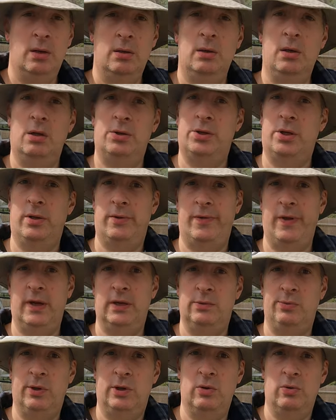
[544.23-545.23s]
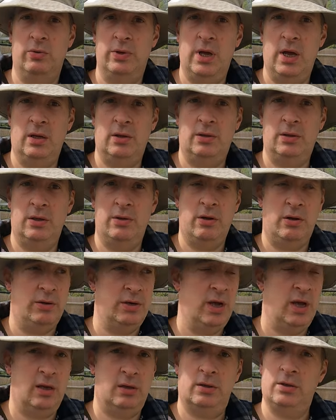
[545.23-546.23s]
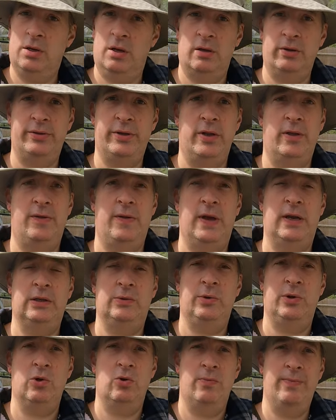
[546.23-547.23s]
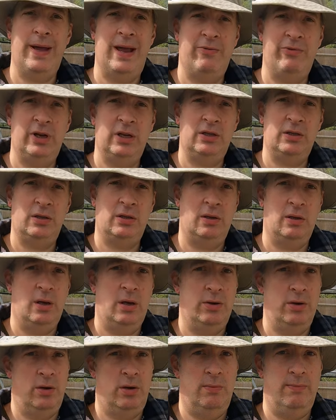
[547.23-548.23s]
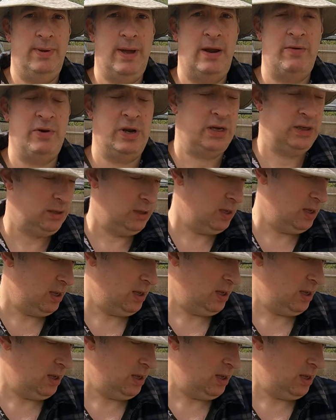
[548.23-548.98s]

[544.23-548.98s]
Lots of the things we call nuts are not nuts. Lots of the things we call berries are not berries.